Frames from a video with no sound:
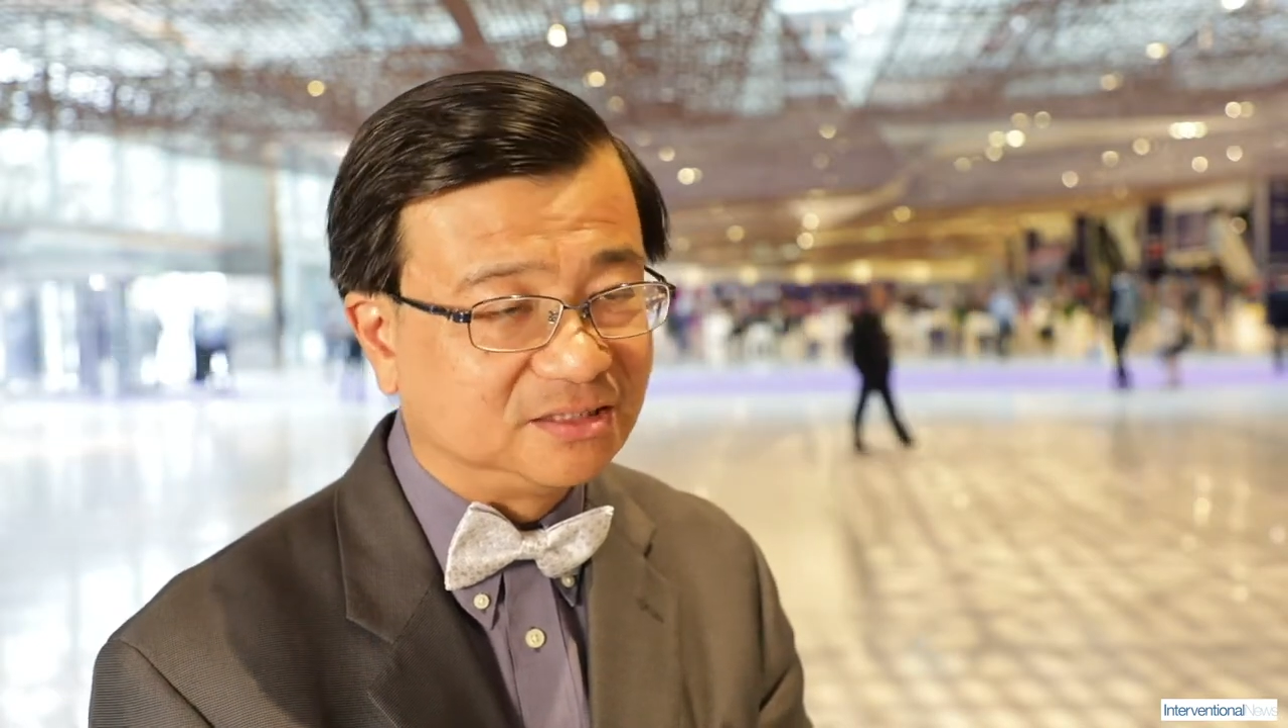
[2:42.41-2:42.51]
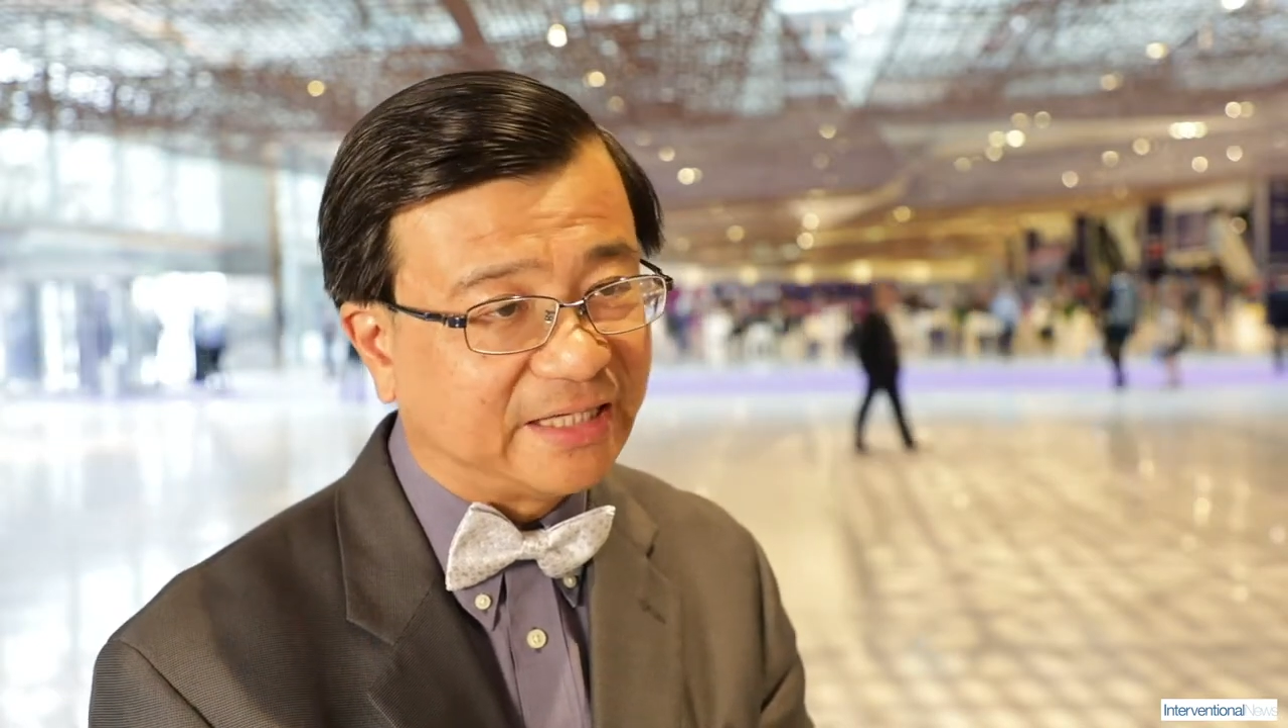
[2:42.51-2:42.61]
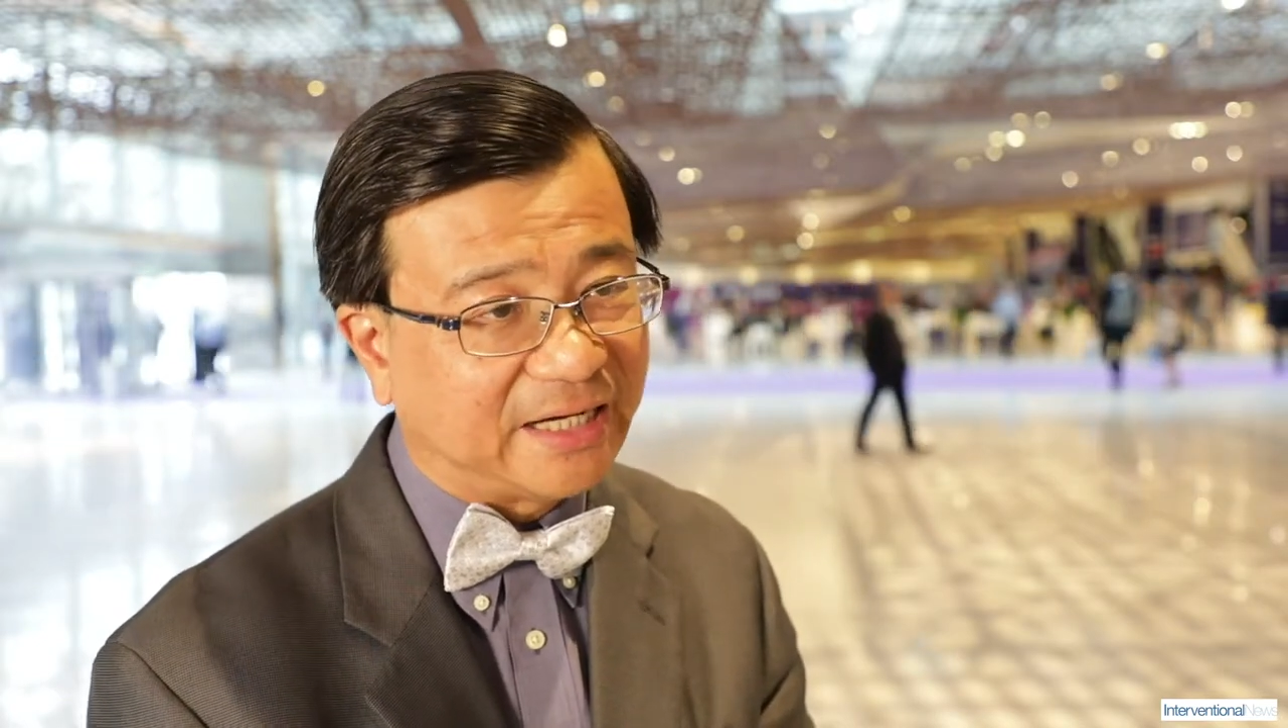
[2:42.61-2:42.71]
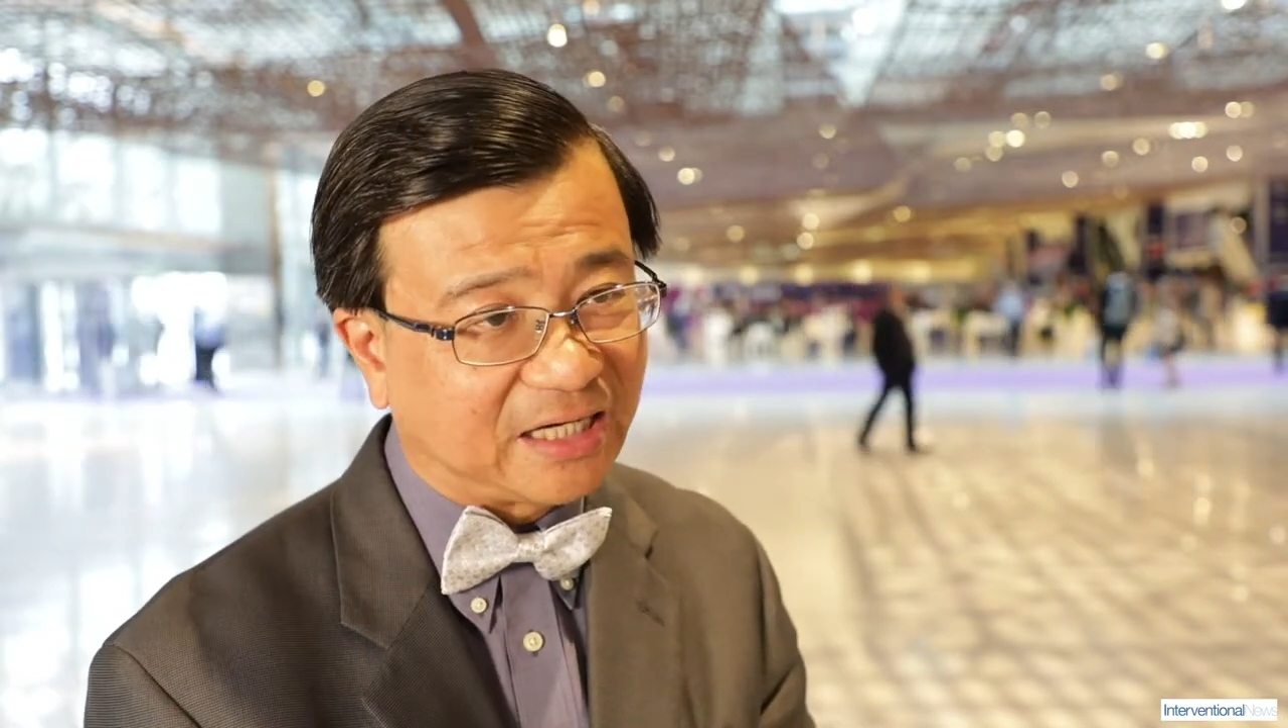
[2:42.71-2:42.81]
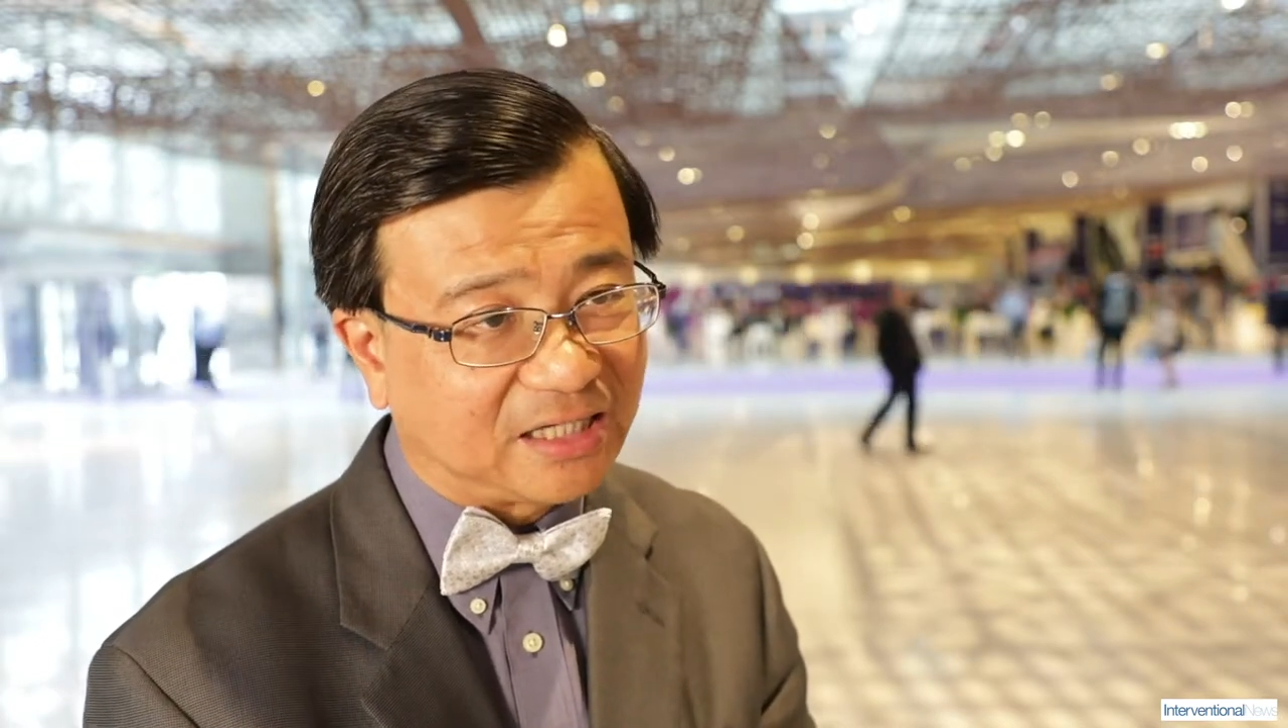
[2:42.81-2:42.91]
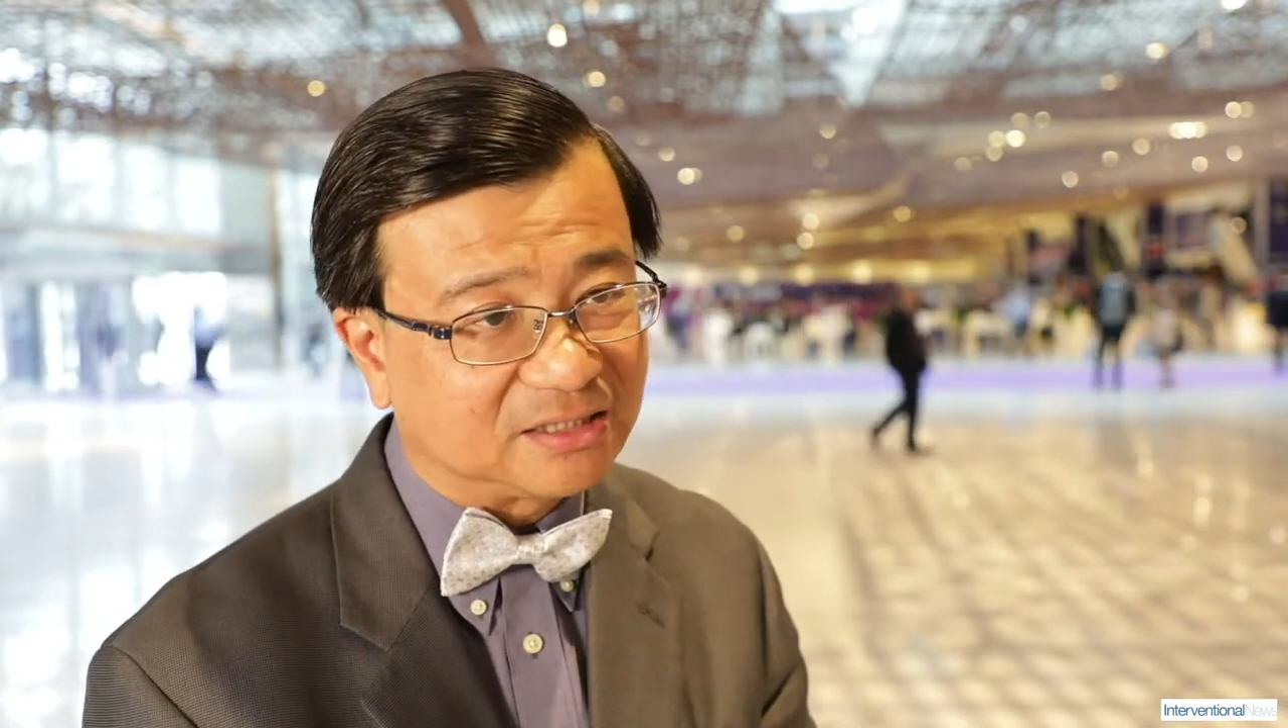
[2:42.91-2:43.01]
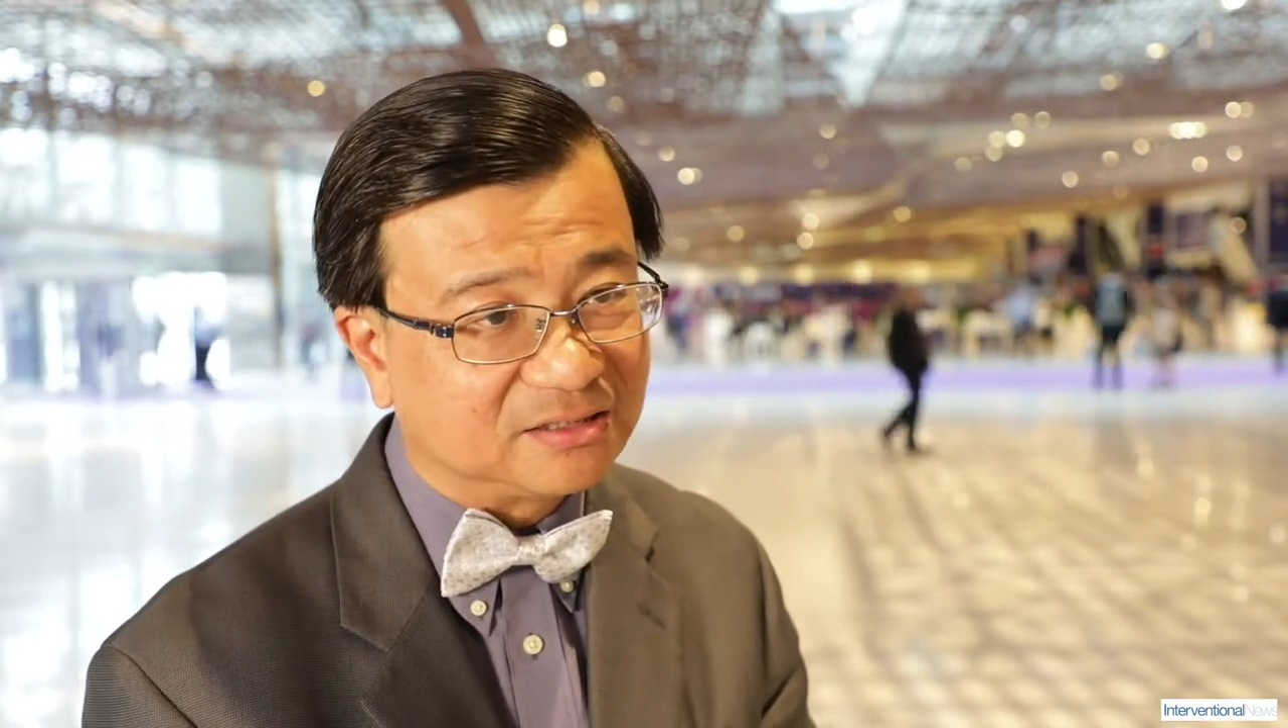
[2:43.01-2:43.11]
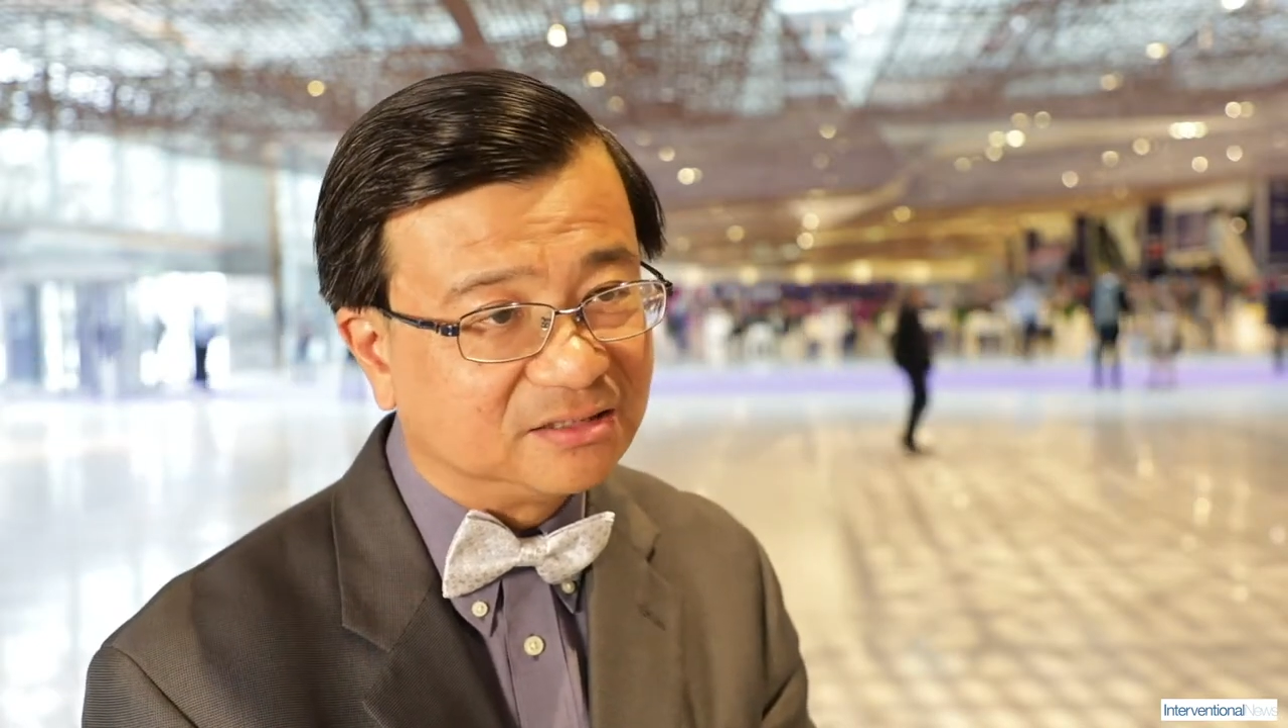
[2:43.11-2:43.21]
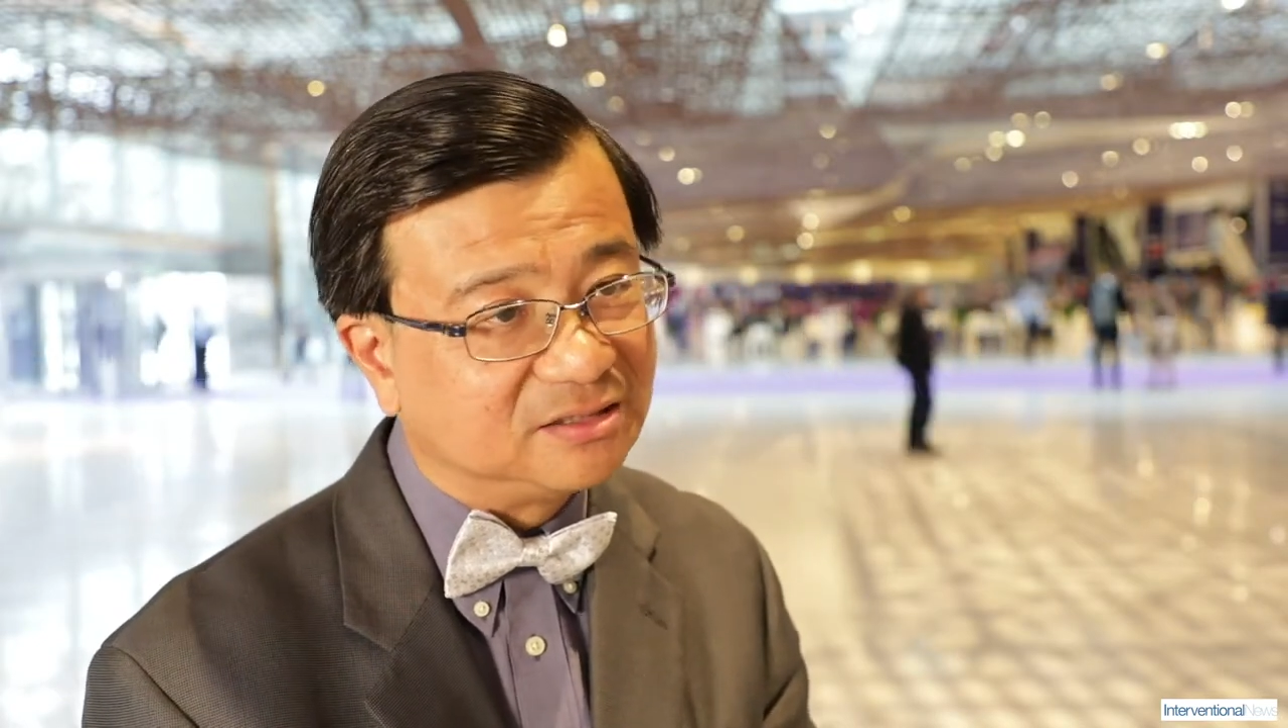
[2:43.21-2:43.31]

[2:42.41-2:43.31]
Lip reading: there are